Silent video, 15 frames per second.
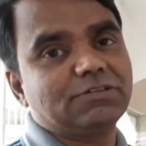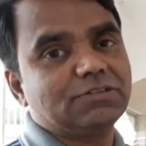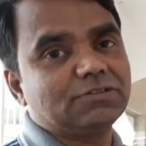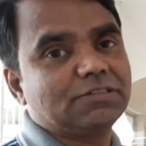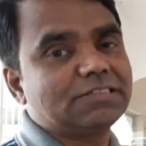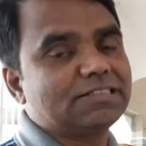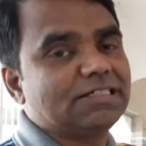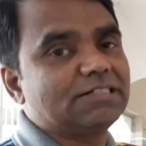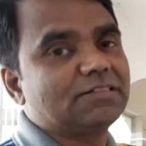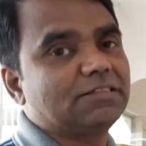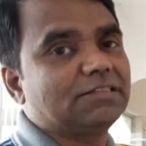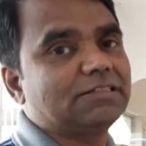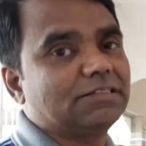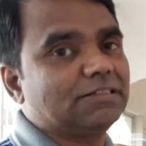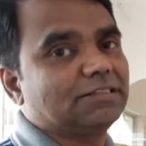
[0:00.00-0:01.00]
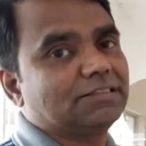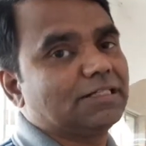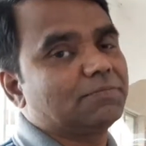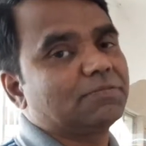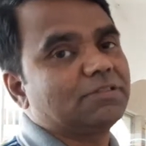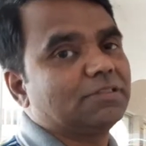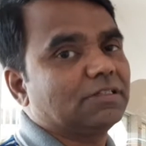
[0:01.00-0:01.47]
It's
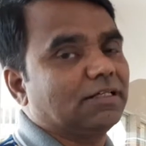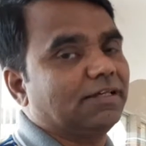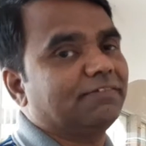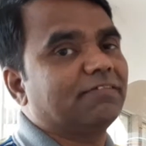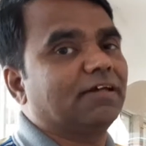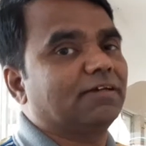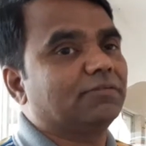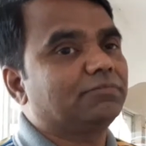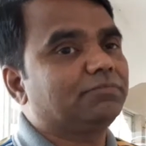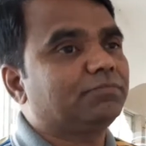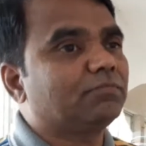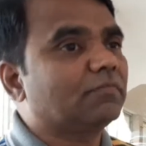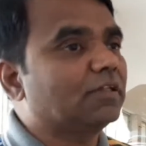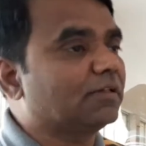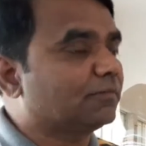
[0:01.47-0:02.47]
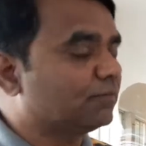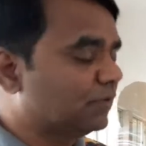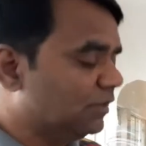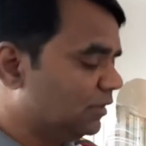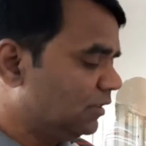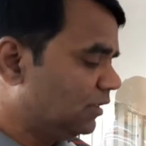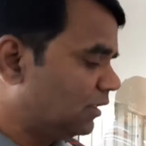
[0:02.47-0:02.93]
kept like that. Yeah.
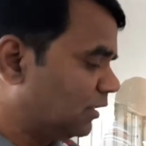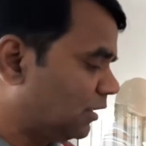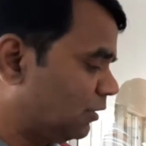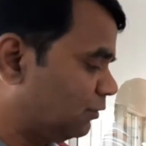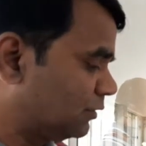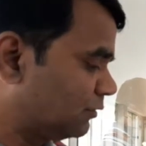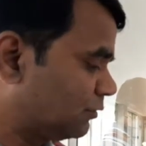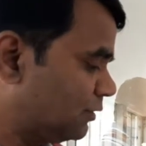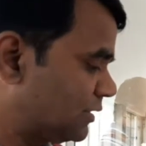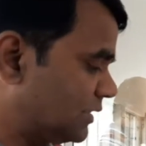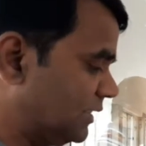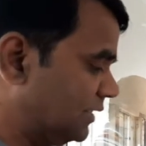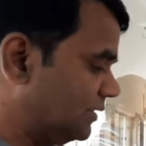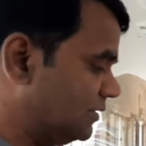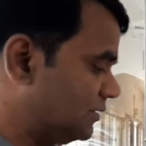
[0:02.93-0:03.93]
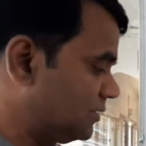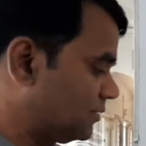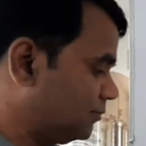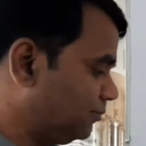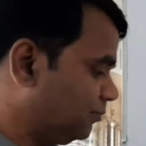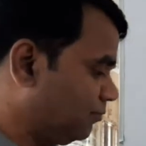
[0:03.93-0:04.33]
Now the question is,